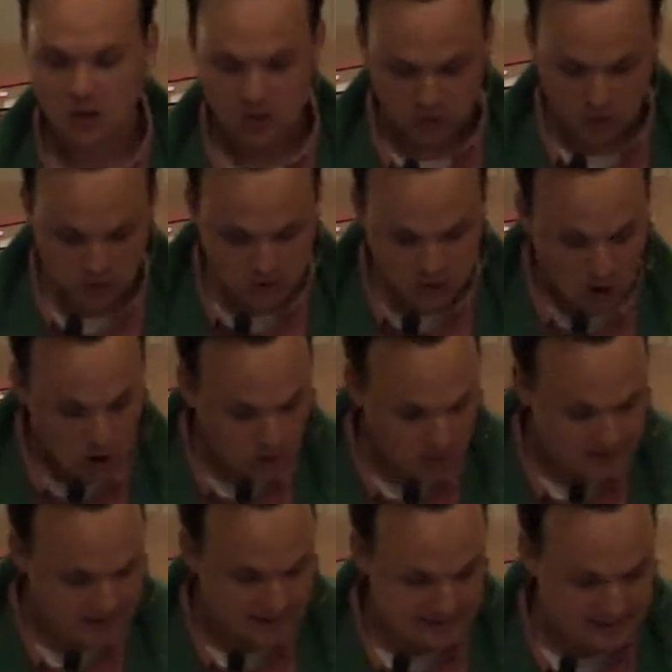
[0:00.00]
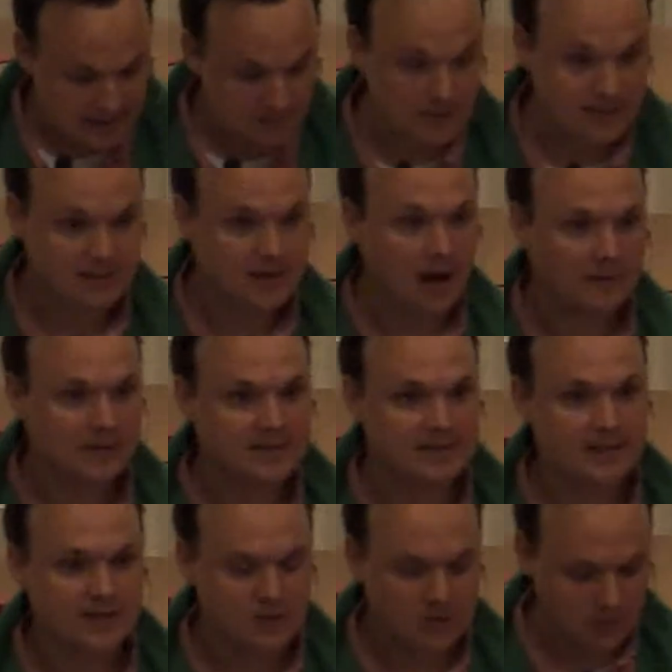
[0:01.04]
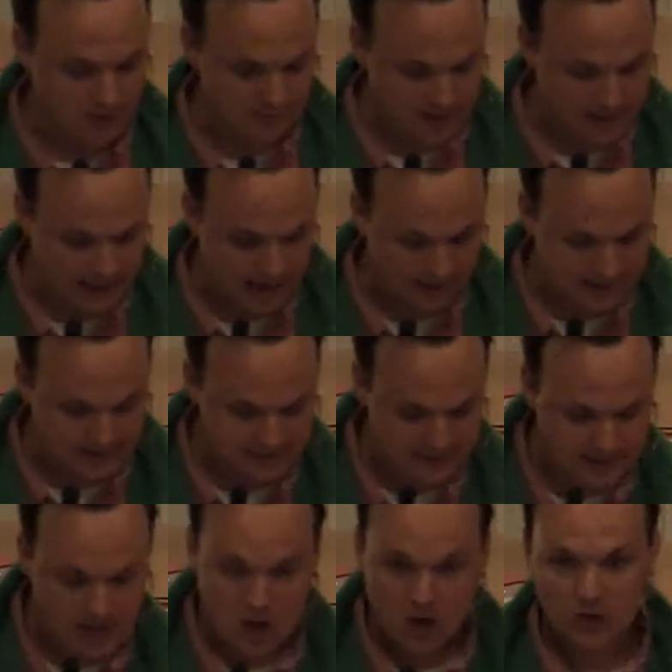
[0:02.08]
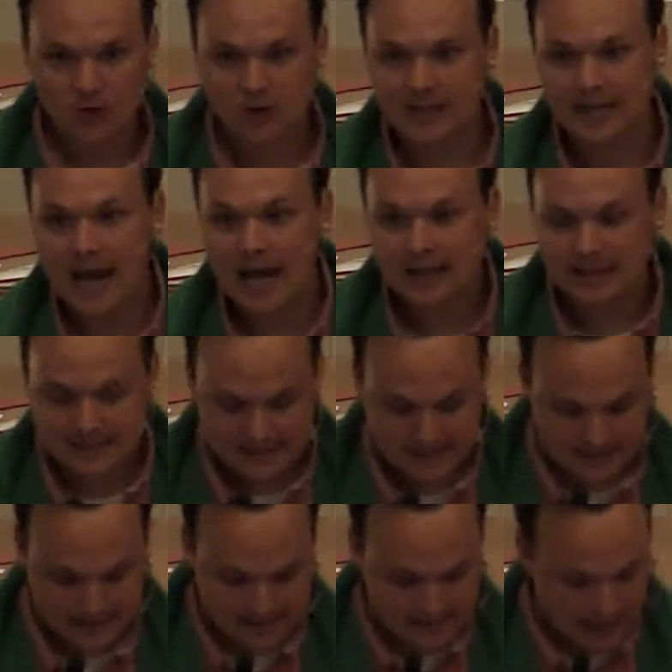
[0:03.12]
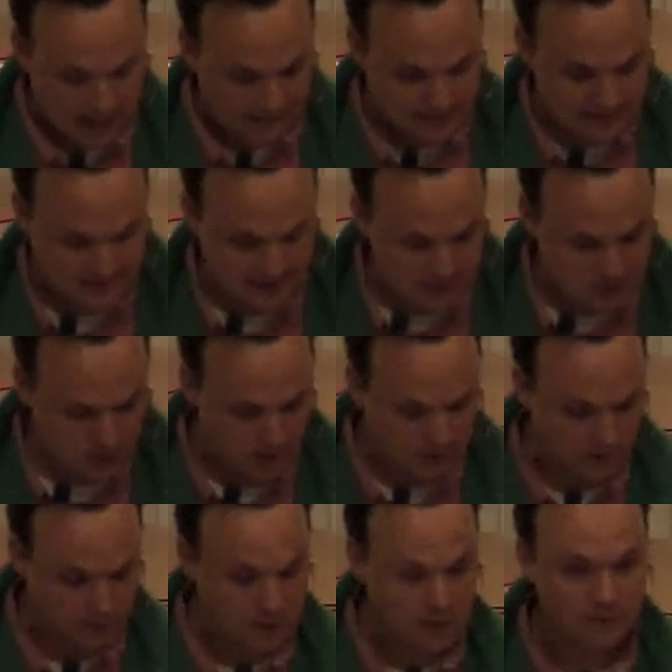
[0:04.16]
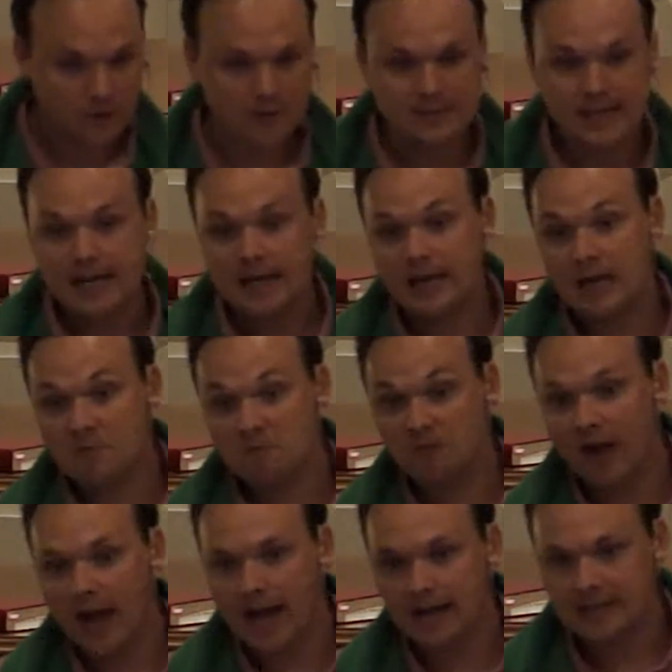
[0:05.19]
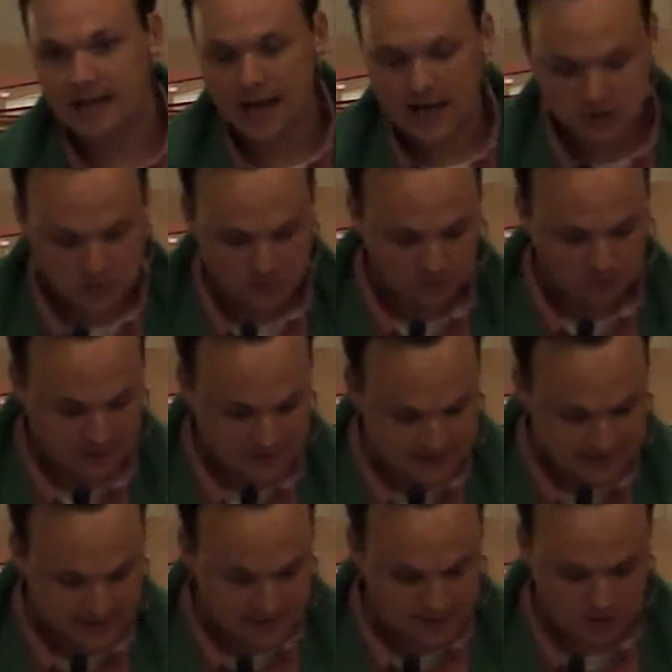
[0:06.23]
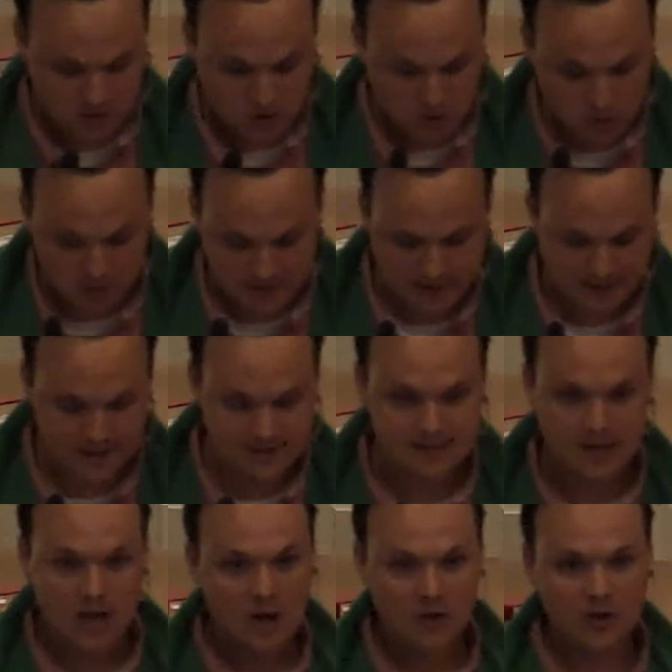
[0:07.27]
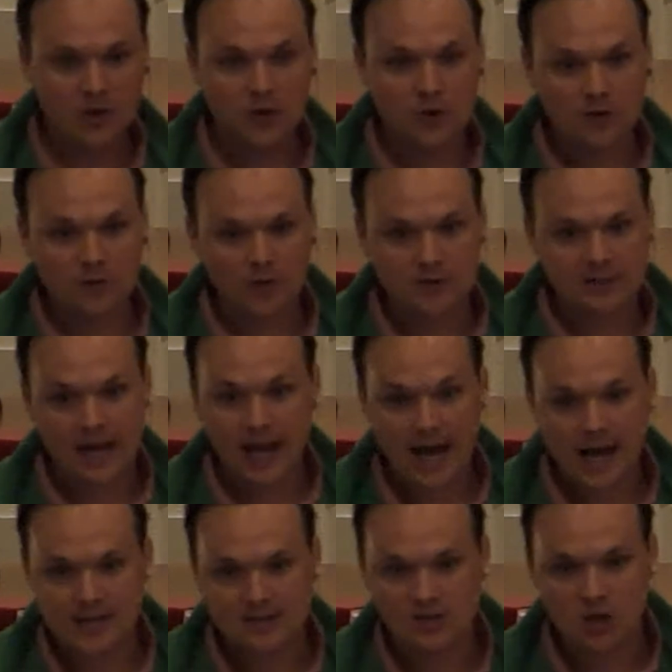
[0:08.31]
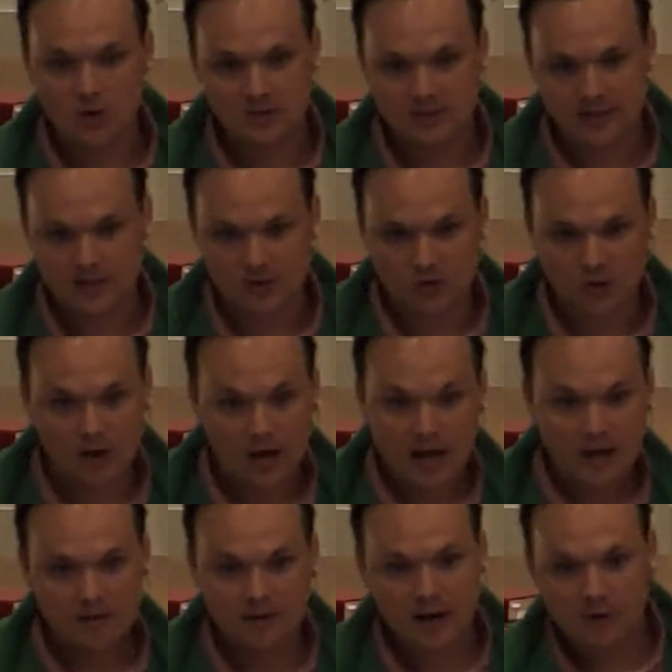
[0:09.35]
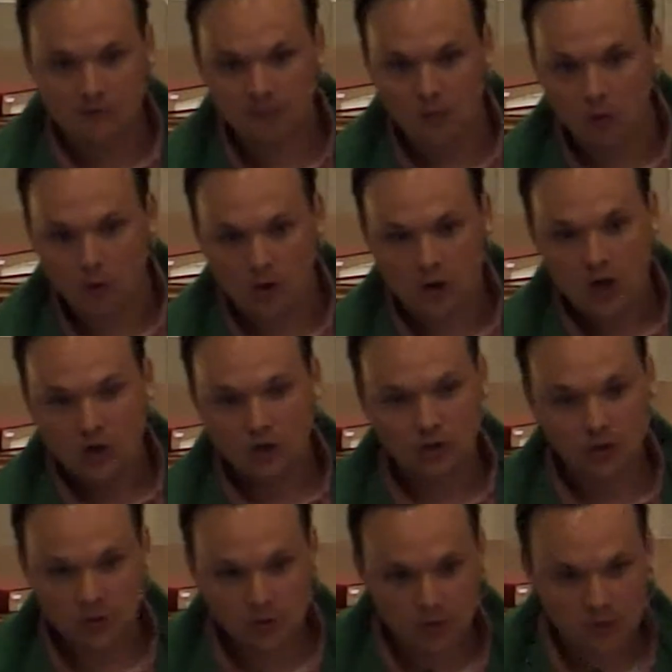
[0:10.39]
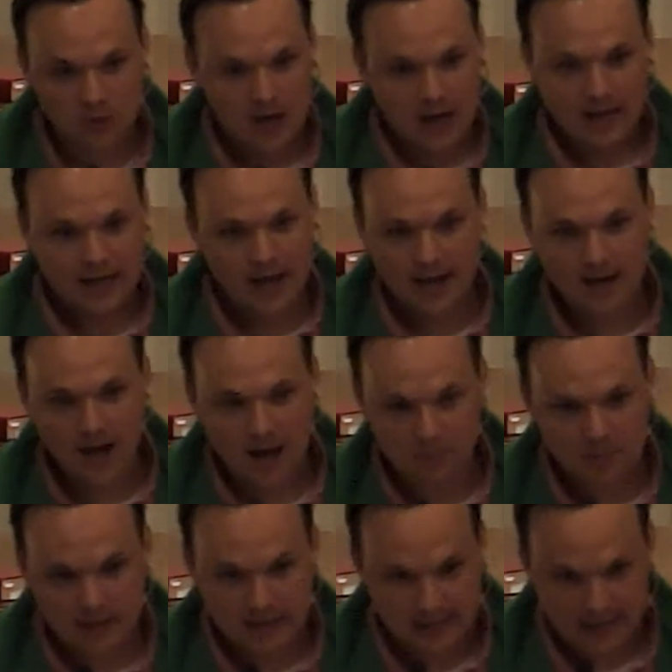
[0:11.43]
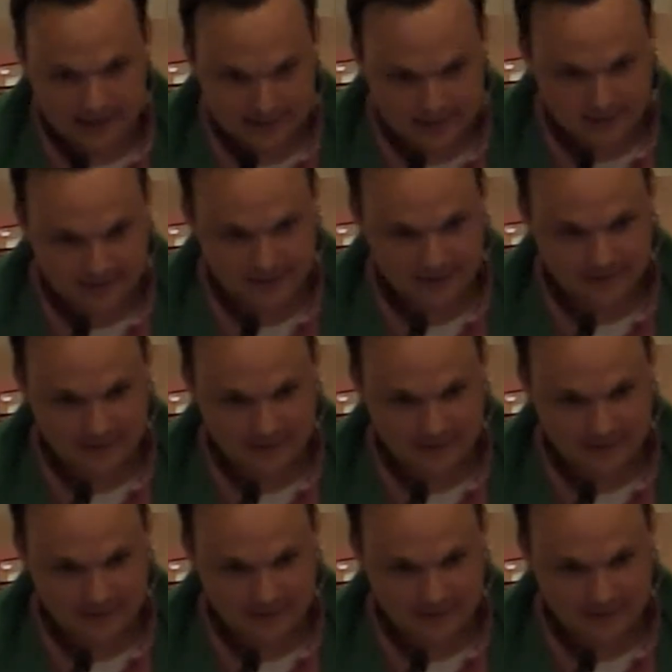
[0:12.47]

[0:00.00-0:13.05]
Your solar system is not the center of the galaxy. Your galaxy is not the center of the universe. In fact, astrophysicists assures us the universe has no center, therefore you cannot be it.